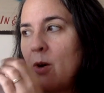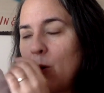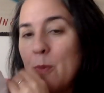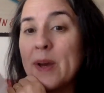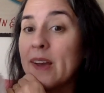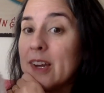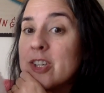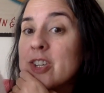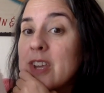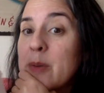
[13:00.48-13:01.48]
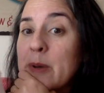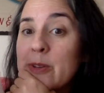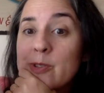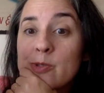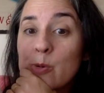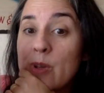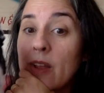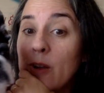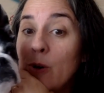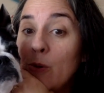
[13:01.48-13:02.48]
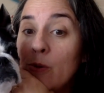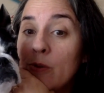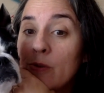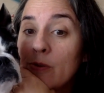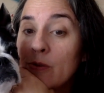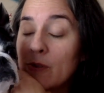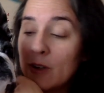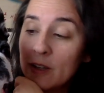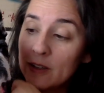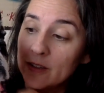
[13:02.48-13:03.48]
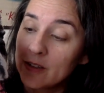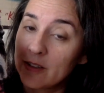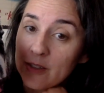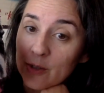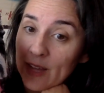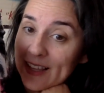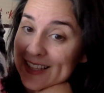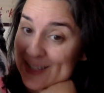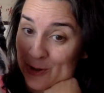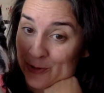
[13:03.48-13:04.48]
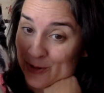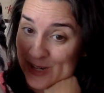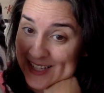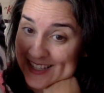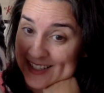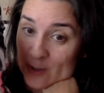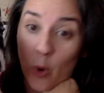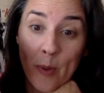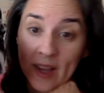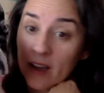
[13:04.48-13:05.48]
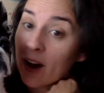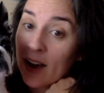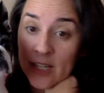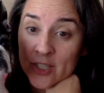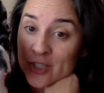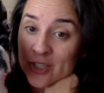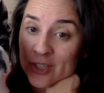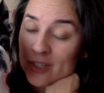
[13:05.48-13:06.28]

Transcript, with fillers: Oh my gosh, it came out so yellow. Do you like this tone of voice? Oh my gosh.